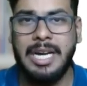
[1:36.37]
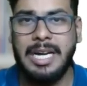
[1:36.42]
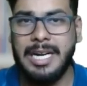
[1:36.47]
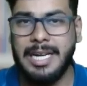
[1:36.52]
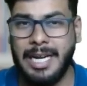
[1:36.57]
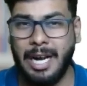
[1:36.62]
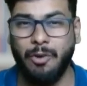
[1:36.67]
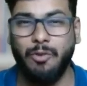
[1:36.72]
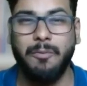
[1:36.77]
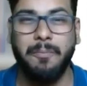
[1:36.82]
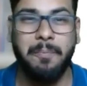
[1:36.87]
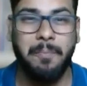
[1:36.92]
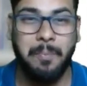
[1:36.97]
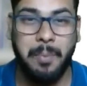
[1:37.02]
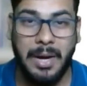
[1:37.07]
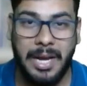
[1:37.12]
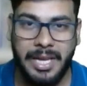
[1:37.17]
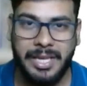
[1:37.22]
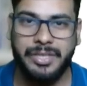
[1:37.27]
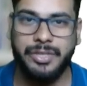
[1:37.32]
Now,
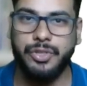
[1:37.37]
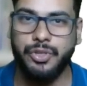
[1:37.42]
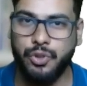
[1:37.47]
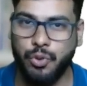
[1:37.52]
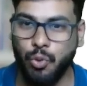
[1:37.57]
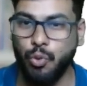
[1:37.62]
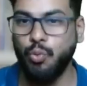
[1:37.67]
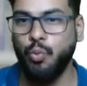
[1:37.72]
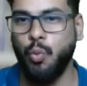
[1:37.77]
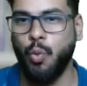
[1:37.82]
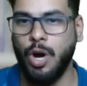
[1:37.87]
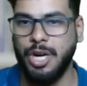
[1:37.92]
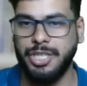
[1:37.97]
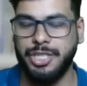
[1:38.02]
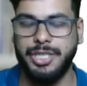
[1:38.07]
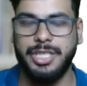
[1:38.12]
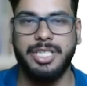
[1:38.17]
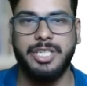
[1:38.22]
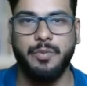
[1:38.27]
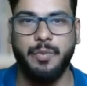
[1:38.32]
please do watch
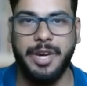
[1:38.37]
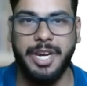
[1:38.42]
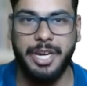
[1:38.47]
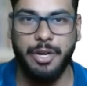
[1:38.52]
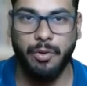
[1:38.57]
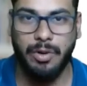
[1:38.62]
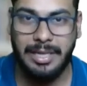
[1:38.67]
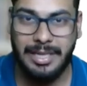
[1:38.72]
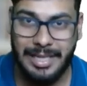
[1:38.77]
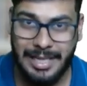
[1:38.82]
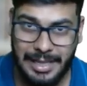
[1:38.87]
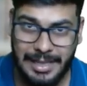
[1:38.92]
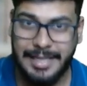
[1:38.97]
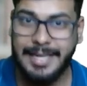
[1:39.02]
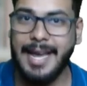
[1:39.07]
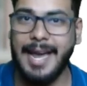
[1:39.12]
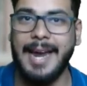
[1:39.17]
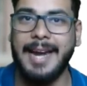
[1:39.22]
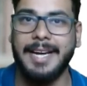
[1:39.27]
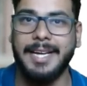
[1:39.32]
this video till
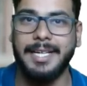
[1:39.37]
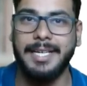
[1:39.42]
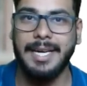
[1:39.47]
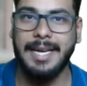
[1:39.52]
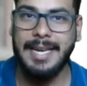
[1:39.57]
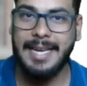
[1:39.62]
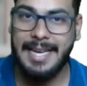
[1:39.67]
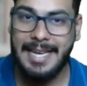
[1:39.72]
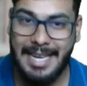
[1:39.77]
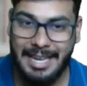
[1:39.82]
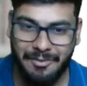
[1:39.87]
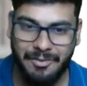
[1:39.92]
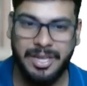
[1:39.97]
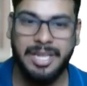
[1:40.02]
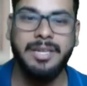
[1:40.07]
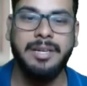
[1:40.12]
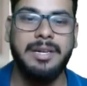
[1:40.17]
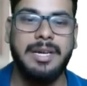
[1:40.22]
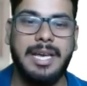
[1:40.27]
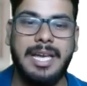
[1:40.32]
the end,
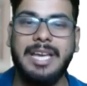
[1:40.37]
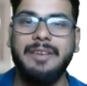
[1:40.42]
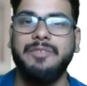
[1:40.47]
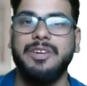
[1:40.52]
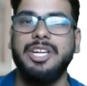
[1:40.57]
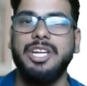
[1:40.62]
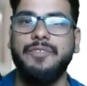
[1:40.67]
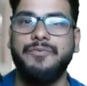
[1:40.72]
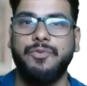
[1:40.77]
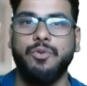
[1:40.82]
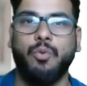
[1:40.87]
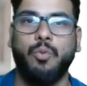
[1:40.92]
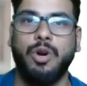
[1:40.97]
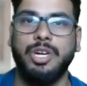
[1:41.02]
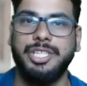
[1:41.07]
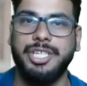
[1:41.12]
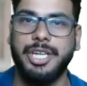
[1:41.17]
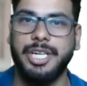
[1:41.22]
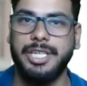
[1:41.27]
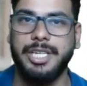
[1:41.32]
even if you're
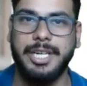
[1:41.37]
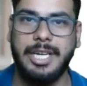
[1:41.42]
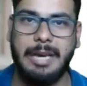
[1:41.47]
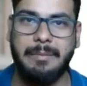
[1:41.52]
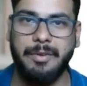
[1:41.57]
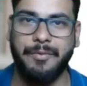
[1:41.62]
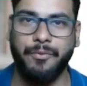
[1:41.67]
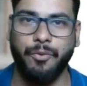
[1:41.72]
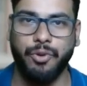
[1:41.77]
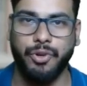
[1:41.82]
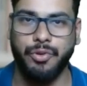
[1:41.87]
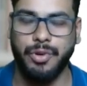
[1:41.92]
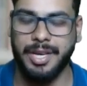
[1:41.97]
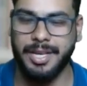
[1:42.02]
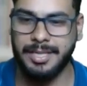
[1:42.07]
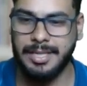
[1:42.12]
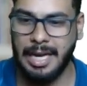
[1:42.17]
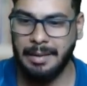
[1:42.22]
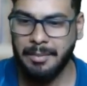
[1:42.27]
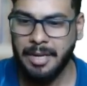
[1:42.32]
watching it the day before your
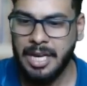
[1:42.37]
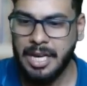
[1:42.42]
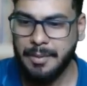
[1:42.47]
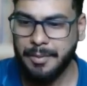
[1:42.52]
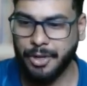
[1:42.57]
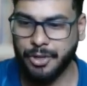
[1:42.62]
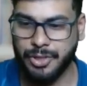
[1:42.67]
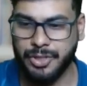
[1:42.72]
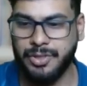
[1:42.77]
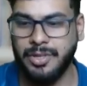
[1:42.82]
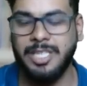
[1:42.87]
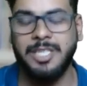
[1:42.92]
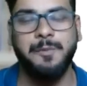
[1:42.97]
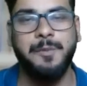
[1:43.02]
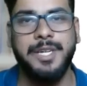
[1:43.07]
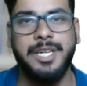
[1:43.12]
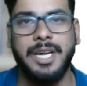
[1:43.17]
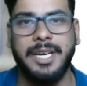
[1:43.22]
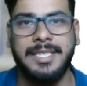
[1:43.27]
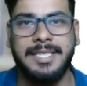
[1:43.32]
exam, because trust
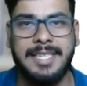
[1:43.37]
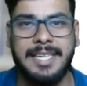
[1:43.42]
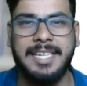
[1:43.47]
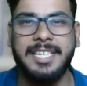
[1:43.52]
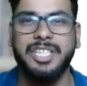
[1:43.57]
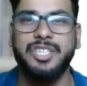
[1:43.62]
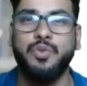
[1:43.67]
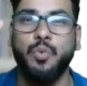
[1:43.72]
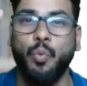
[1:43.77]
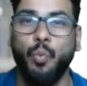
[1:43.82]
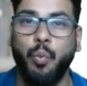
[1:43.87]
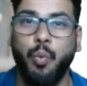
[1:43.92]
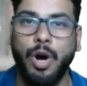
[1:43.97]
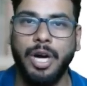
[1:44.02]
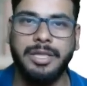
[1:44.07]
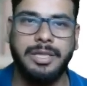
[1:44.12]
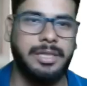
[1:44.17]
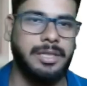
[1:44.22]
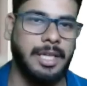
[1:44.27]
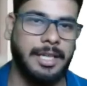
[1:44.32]
me guys, it is
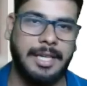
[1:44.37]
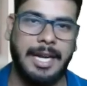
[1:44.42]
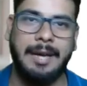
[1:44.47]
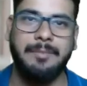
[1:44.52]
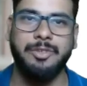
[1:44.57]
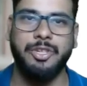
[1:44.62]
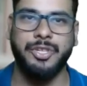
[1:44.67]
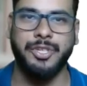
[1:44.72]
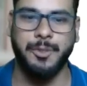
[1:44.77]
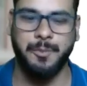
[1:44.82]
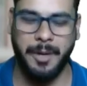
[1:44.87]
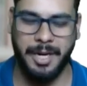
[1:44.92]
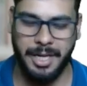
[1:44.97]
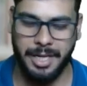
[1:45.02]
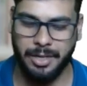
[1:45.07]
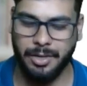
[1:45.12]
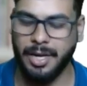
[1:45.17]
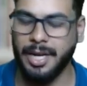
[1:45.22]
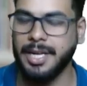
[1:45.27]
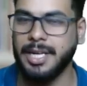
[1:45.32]
worth the time that you're
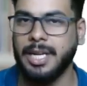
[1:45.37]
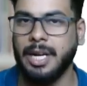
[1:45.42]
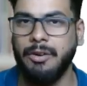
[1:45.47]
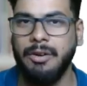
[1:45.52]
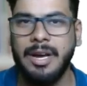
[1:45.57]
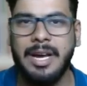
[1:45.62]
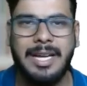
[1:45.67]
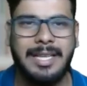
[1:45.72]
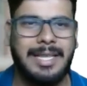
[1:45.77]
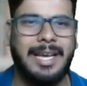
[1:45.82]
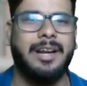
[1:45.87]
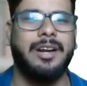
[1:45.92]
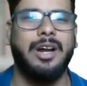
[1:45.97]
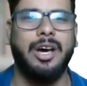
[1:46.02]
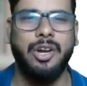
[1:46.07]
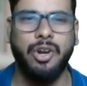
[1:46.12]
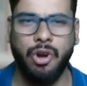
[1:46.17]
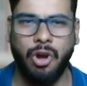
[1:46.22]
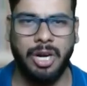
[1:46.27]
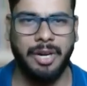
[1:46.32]
spending right now. There are a
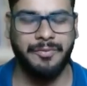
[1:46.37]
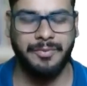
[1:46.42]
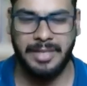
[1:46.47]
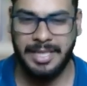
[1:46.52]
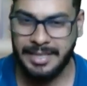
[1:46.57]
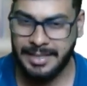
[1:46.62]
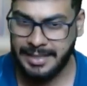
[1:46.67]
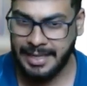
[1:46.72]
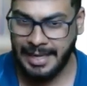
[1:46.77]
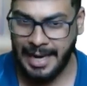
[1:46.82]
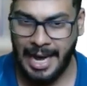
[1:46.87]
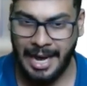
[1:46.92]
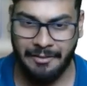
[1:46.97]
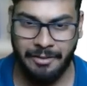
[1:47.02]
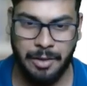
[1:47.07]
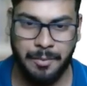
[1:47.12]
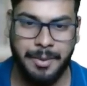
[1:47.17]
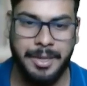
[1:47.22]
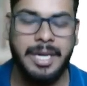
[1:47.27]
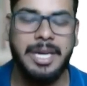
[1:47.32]
lot of things that I
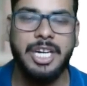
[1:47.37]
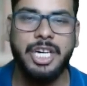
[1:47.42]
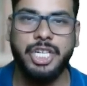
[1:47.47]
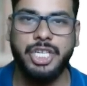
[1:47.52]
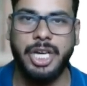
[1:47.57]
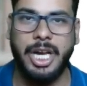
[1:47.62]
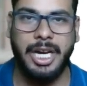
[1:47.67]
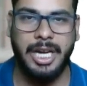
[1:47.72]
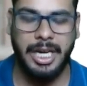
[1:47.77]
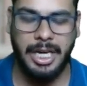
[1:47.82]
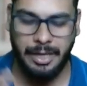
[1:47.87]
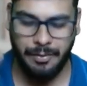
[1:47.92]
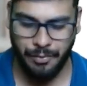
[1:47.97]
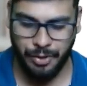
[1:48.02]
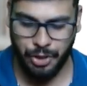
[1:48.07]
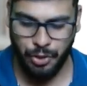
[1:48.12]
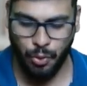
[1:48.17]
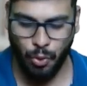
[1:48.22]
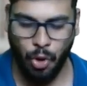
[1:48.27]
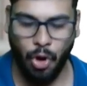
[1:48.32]
will be sharing it
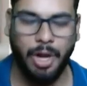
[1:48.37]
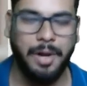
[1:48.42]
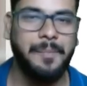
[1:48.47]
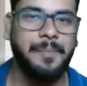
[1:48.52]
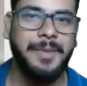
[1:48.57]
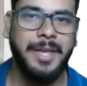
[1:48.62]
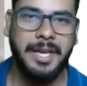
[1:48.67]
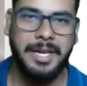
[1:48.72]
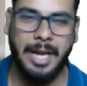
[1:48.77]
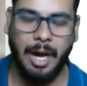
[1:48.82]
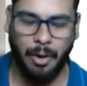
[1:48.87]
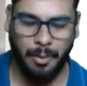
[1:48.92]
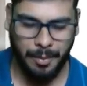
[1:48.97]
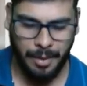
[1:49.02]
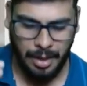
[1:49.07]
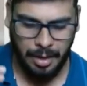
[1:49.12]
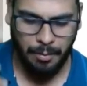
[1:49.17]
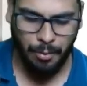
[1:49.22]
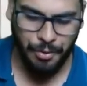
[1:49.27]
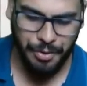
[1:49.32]
with you all. Now,
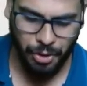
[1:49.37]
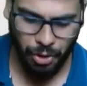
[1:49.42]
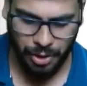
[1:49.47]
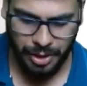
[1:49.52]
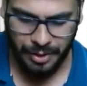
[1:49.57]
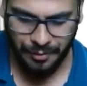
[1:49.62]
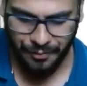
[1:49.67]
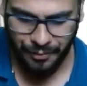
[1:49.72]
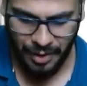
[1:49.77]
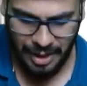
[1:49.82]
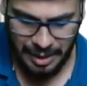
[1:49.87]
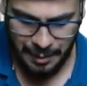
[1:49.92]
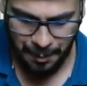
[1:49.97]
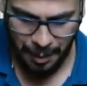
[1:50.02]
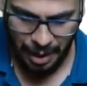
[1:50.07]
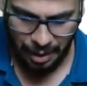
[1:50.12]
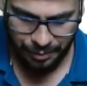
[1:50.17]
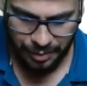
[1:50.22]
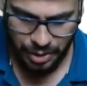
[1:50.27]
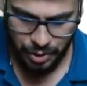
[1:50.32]
moving on to the first
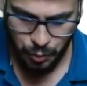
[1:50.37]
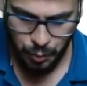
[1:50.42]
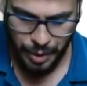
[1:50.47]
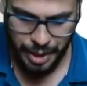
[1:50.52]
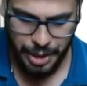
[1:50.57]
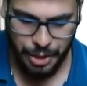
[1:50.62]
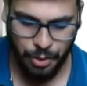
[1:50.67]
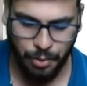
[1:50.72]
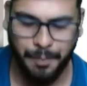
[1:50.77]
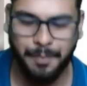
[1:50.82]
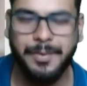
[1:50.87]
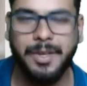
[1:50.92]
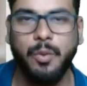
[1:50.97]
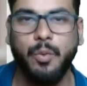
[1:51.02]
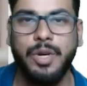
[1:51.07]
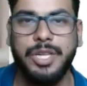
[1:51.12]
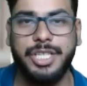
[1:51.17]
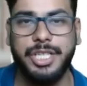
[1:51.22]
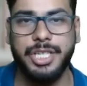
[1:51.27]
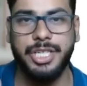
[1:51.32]
part of this video,
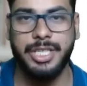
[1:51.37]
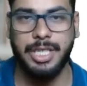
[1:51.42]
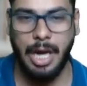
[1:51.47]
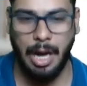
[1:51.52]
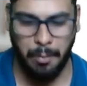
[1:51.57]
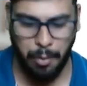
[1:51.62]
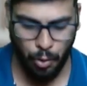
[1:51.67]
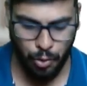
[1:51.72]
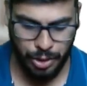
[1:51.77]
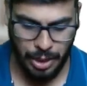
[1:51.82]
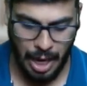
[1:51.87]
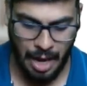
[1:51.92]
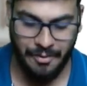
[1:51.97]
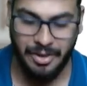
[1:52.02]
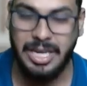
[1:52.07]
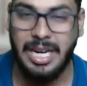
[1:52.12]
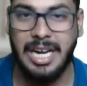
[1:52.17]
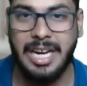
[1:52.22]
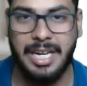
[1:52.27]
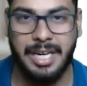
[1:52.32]
which is about
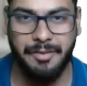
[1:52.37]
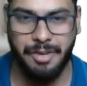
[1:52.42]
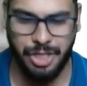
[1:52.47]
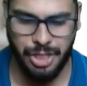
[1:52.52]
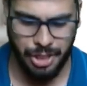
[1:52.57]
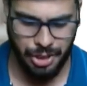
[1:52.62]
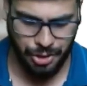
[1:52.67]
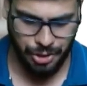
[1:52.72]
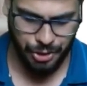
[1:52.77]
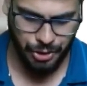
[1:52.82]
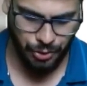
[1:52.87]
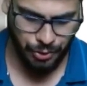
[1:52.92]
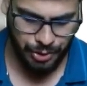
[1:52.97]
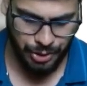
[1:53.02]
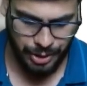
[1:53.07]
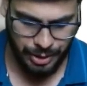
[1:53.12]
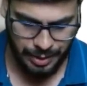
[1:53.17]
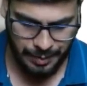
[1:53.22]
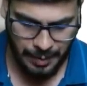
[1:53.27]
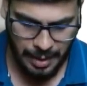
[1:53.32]
our revision
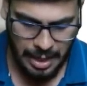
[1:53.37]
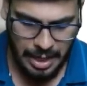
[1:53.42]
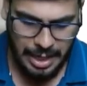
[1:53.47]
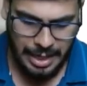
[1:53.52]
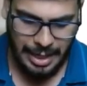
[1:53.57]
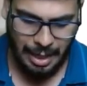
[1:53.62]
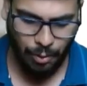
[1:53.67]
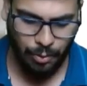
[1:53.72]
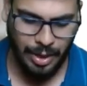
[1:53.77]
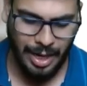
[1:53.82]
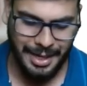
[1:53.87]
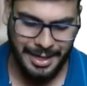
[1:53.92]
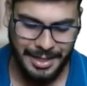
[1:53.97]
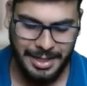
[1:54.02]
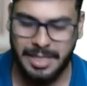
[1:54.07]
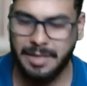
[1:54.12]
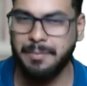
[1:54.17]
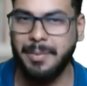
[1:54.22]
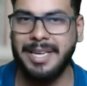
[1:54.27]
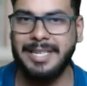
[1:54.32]
resources. Now
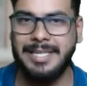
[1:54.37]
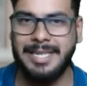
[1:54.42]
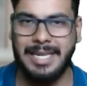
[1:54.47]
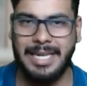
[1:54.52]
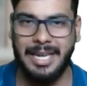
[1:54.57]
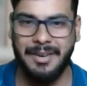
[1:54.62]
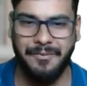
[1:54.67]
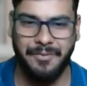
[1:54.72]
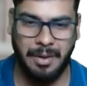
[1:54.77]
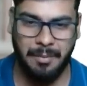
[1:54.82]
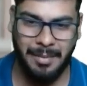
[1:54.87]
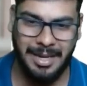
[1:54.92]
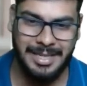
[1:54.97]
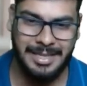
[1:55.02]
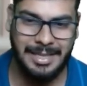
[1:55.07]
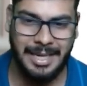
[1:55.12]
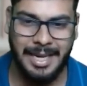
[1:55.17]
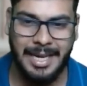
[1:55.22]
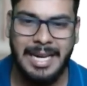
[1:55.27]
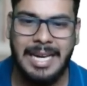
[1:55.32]
guys, basically from my
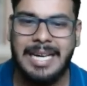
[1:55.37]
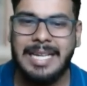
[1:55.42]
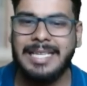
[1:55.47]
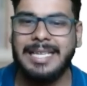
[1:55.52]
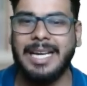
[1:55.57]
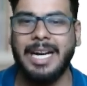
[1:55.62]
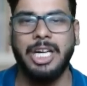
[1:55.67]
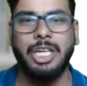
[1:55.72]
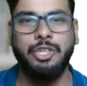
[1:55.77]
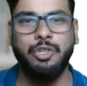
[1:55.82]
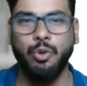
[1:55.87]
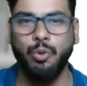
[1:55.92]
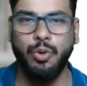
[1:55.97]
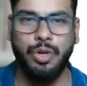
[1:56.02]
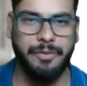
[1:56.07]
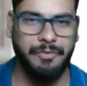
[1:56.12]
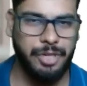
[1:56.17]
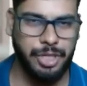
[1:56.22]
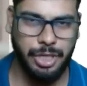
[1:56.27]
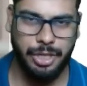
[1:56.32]
side, there are 2
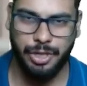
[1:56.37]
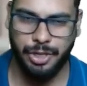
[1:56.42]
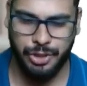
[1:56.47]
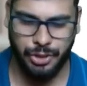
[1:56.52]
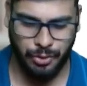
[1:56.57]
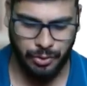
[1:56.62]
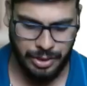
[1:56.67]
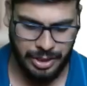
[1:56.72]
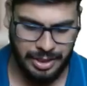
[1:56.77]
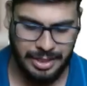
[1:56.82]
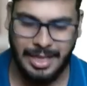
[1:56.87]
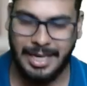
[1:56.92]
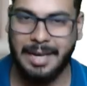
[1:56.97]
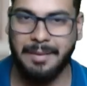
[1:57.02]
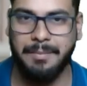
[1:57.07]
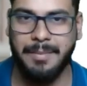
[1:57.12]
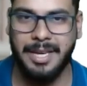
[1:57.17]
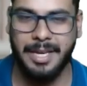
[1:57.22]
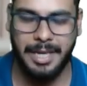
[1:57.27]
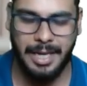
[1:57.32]
revision resources that
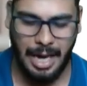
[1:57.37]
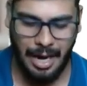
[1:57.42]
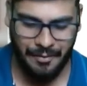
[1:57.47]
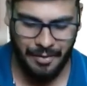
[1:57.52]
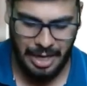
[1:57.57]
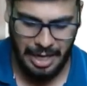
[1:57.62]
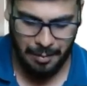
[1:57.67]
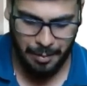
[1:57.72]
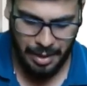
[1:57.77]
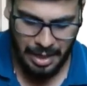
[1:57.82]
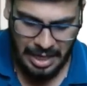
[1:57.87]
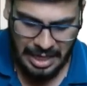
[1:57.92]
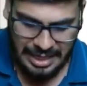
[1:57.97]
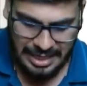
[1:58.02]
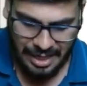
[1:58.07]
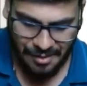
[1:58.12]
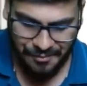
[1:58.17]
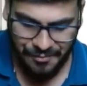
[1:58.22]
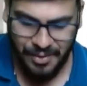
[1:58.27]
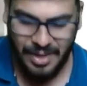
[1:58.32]
I'm making available.
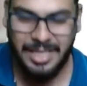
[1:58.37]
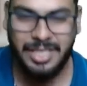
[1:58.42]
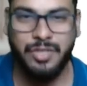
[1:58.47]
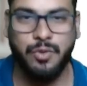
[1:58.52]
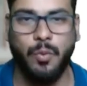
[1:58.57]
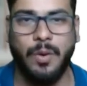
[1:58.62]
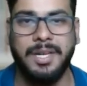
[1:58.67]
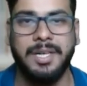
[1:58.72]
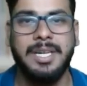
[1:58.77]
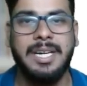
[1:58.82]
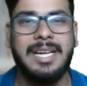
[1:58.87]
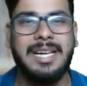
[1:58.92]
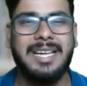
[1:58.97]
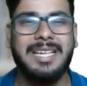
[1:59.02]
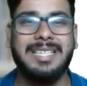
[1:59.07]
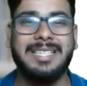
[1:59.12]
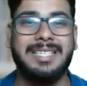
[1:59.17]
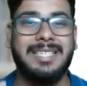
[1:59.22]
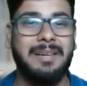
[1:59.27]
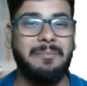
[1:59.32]
The first one
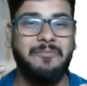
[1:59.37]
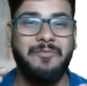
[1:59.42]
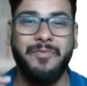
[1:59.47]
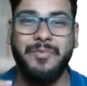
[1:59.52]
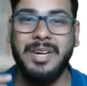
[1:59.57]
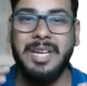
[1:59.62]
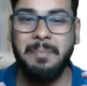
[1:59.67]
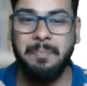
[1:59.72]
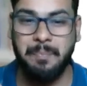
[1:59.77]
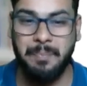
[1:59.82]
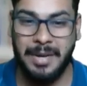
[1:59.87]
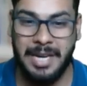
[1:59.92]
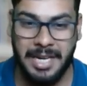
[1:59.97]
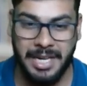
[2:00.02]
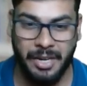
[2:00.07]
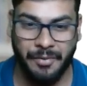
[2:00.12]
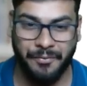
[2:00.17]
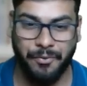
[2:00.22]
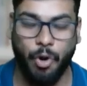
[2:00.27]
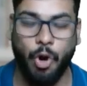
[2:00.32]
is the free
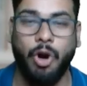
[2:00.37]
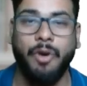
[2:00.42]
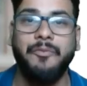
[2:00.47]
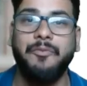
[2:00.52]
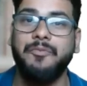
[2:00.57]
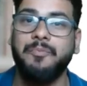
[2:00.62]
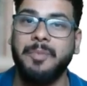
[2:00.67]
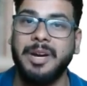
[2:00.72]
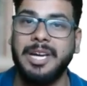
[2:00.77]
PDF of my